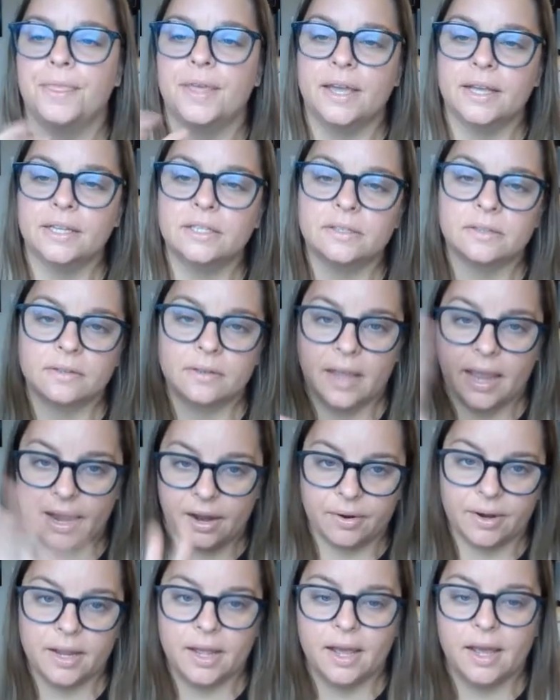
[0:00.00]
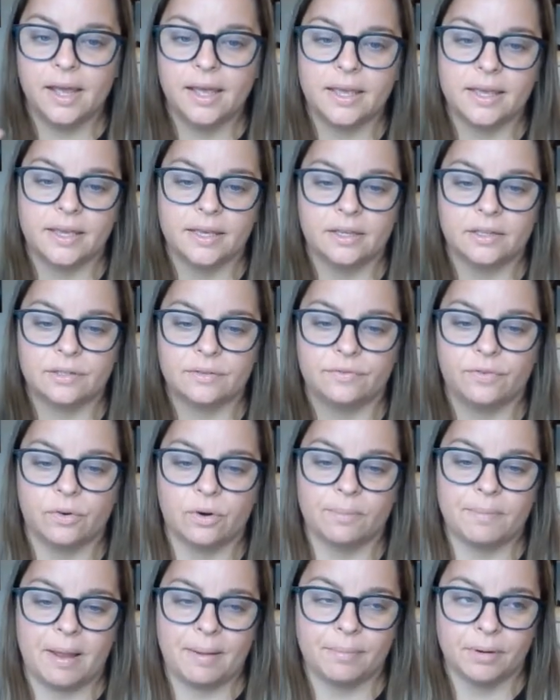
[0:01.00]
this area is
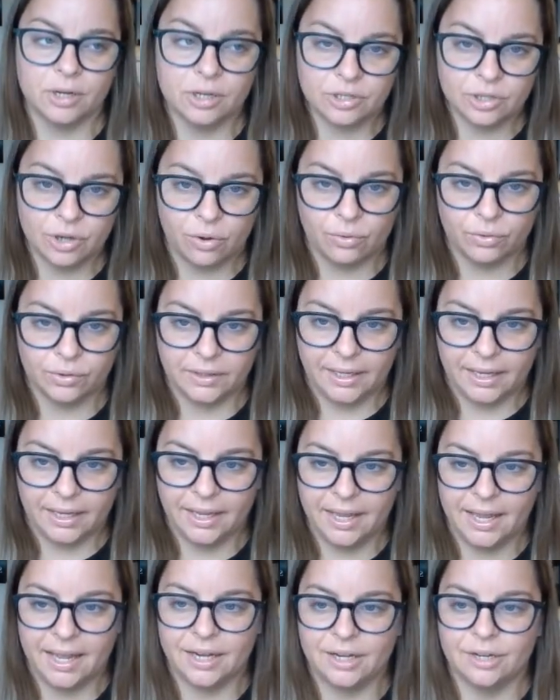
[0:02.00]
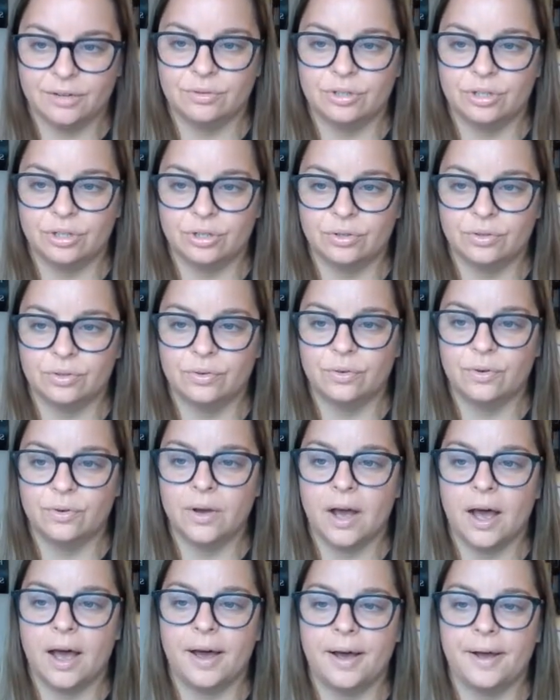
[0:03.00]
for members only, and you
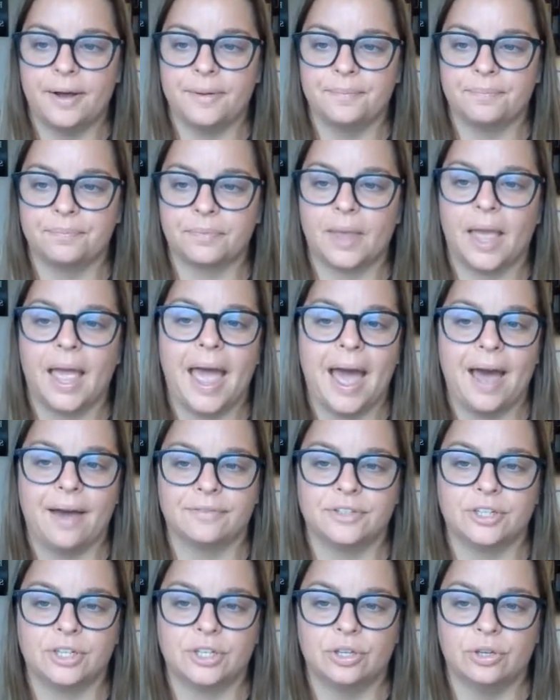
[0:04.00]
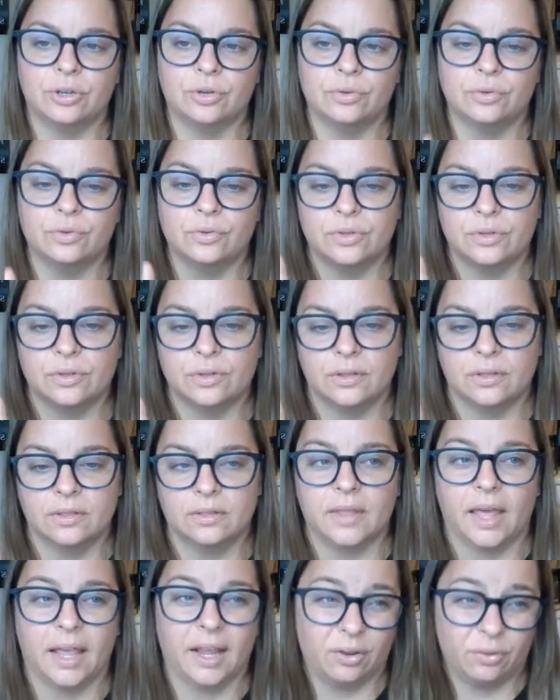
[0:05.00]
do have to use
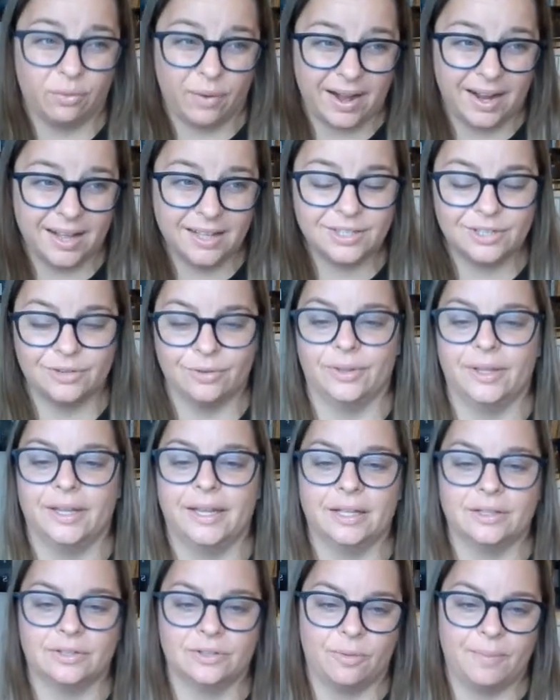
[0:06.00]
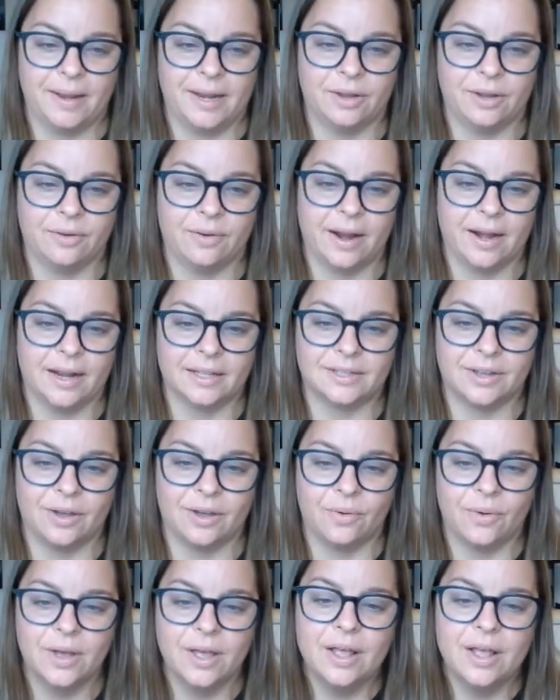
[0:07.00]
like credits. You only get so many credits.
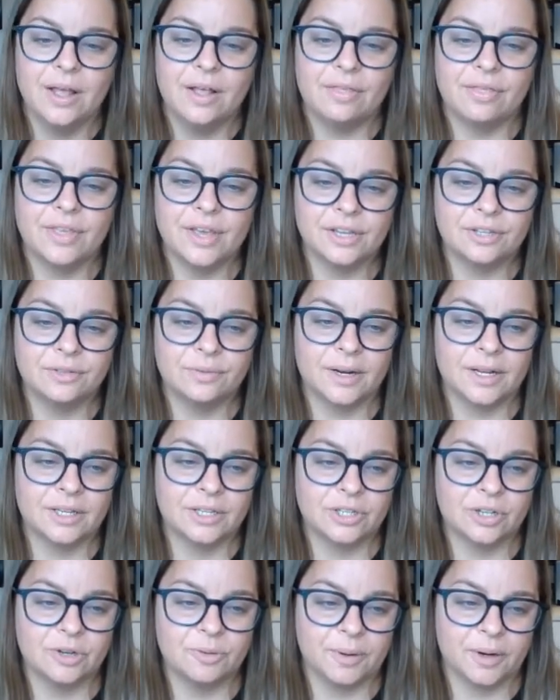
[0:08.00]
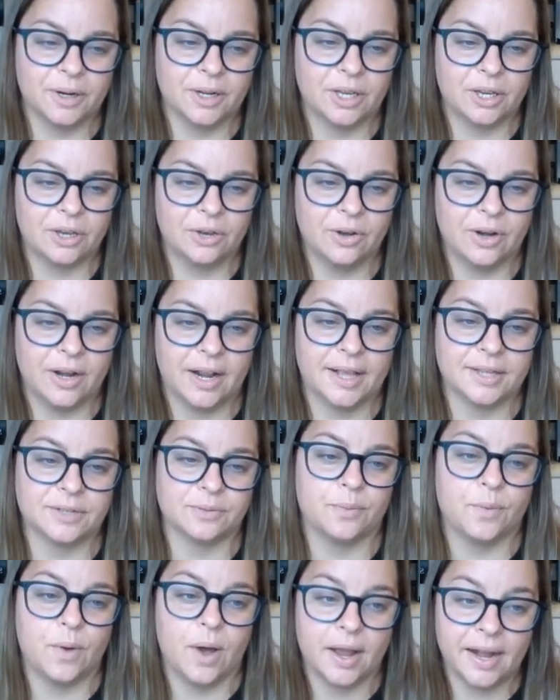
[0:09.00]
So this one is super cute. It
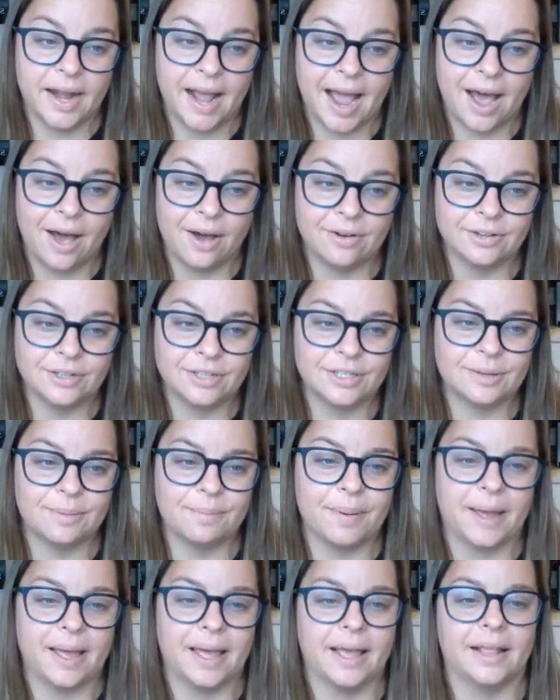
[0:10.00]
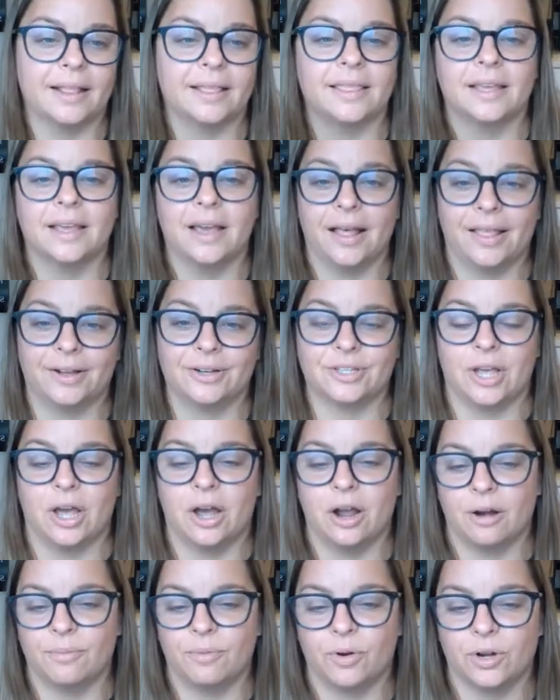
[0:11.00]
has one house, but the colors
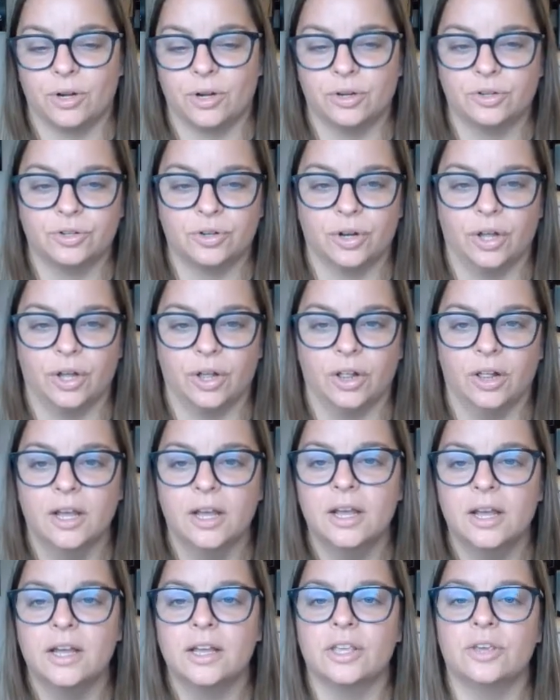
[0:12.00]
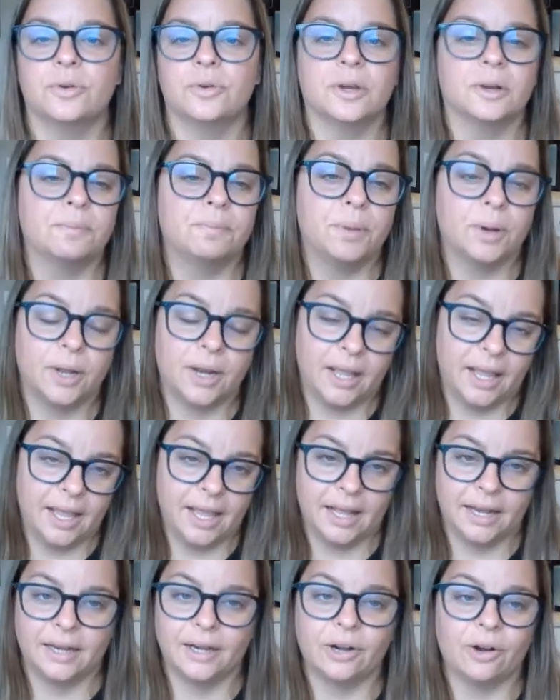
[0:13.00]
are more neutral. You could put
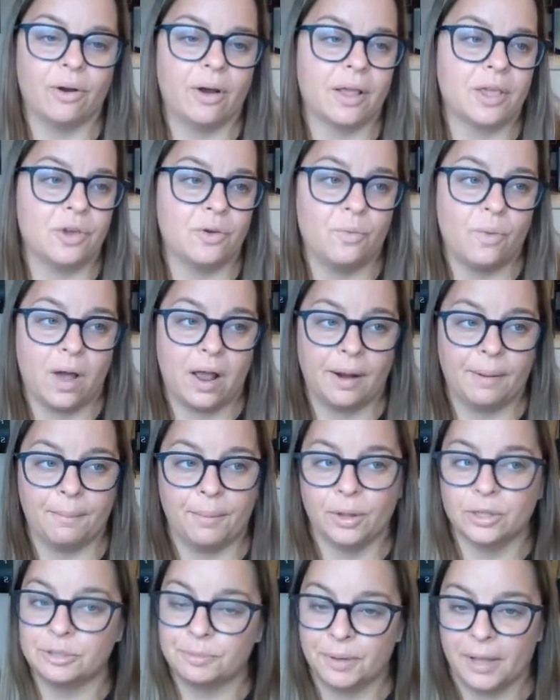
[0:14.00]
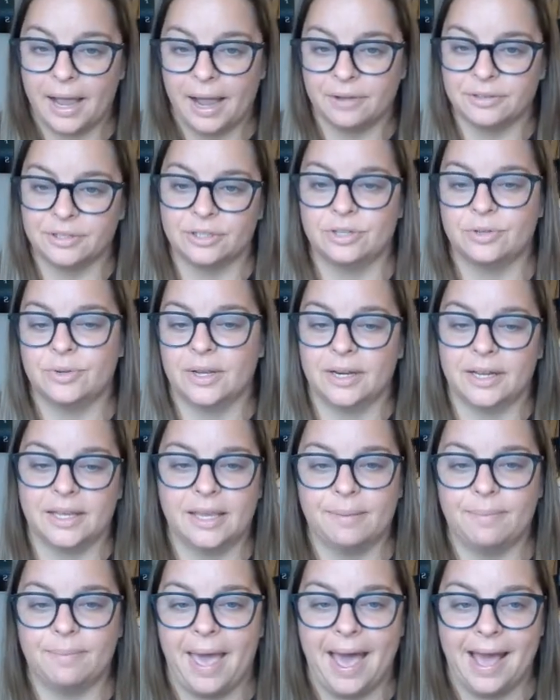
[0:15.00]
in, you know, you want multiple houses. You can
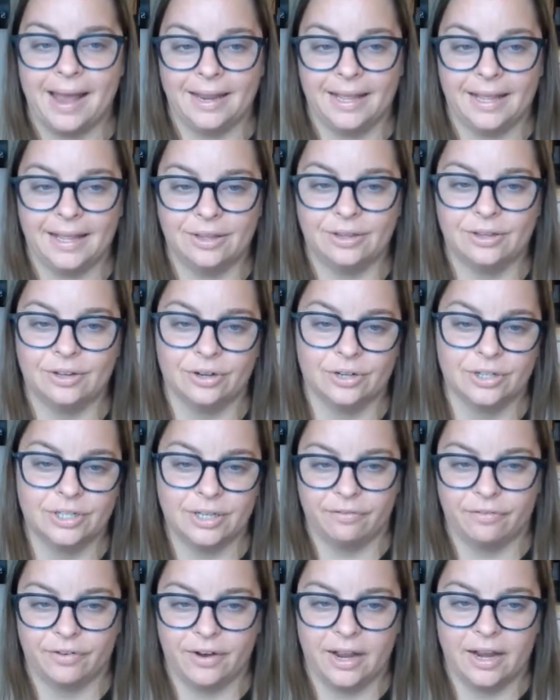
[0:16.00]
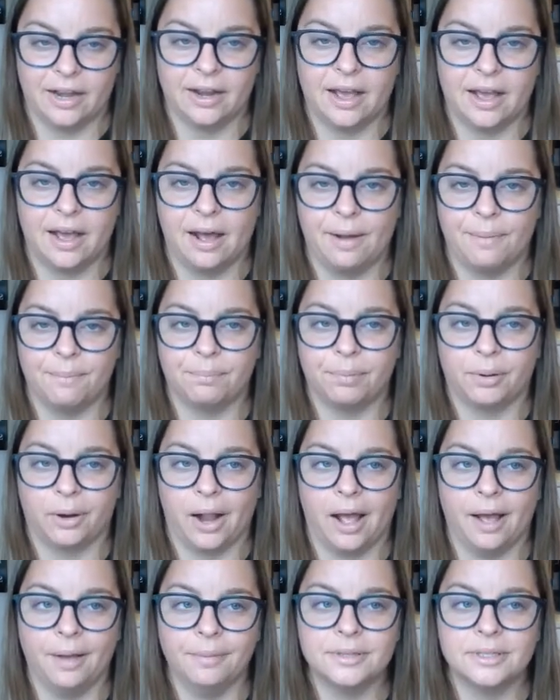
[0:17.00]
keep adding your different
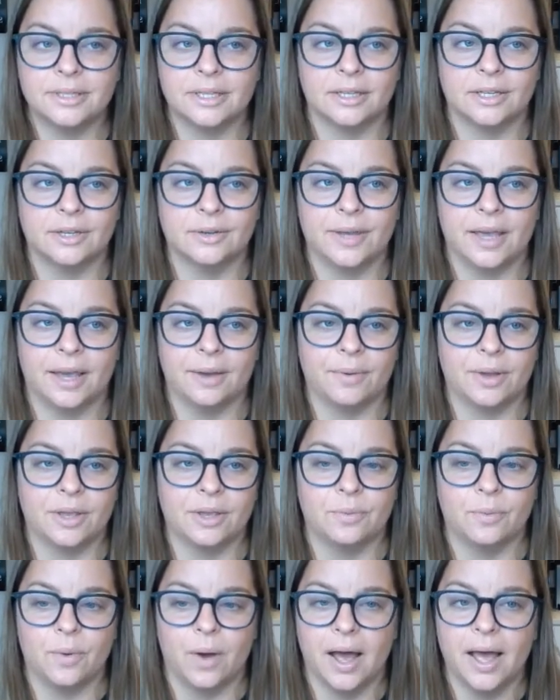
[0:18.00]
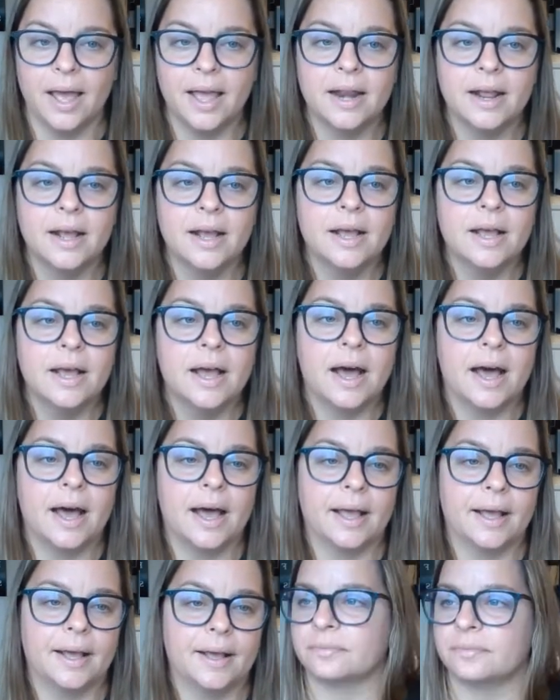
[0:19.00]
prompts till you get what you want.
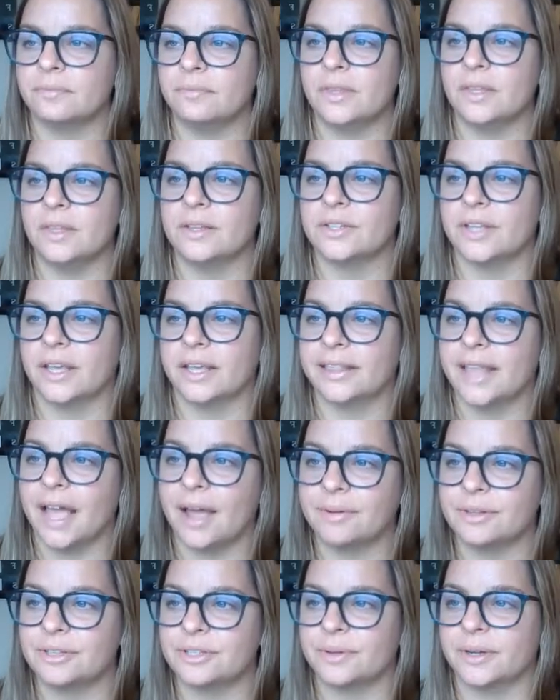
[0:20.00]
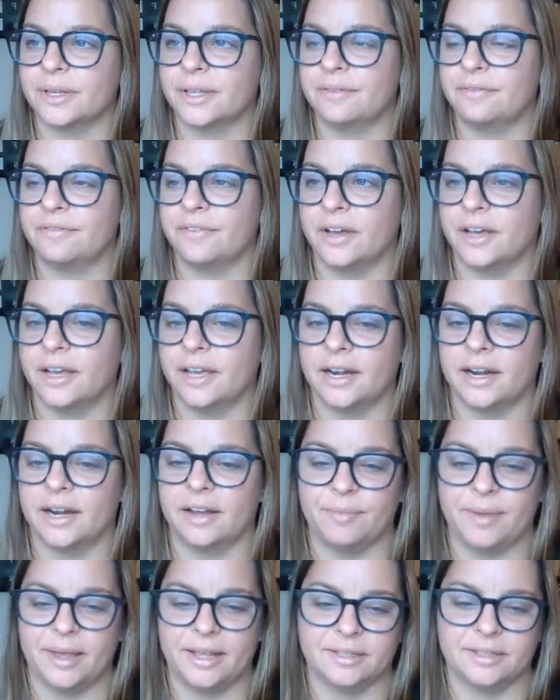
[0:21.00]
So like that one's really fun.
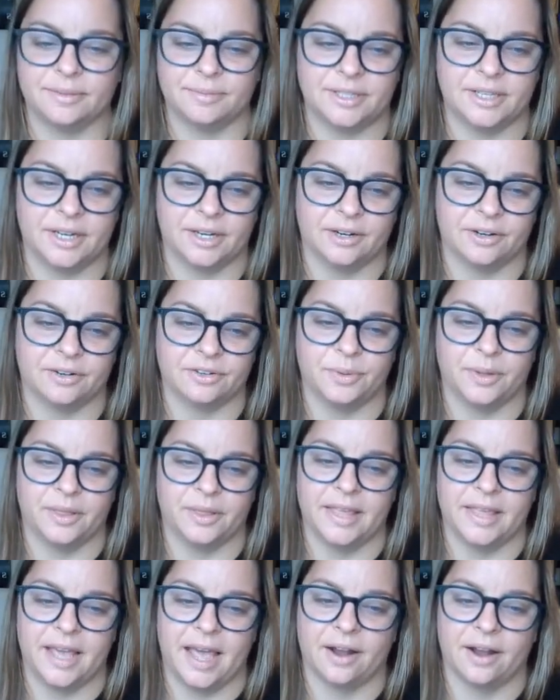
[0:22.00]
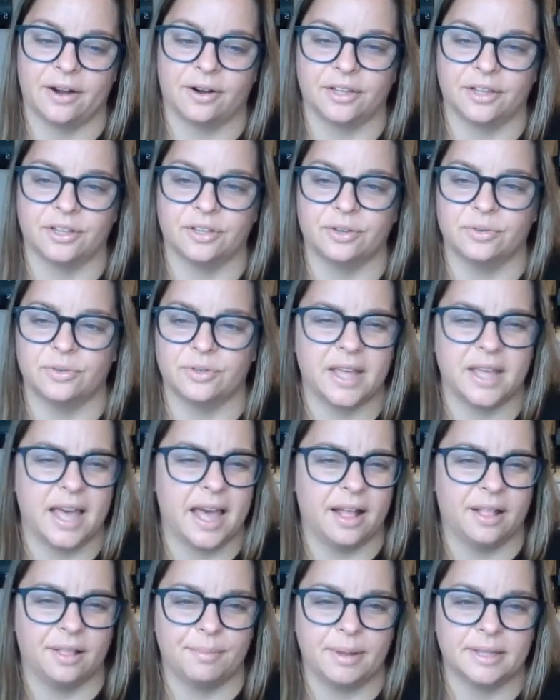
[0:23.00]
I've made some stickers with that, or use
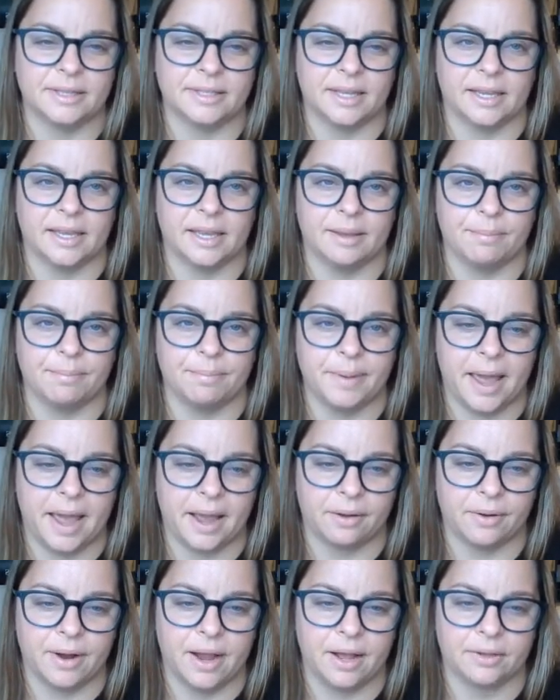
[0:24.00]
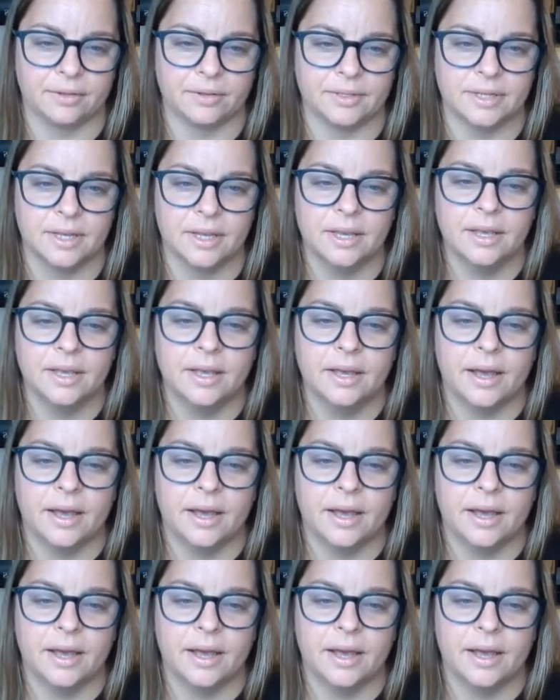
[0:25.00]
the elements like in backgrounds.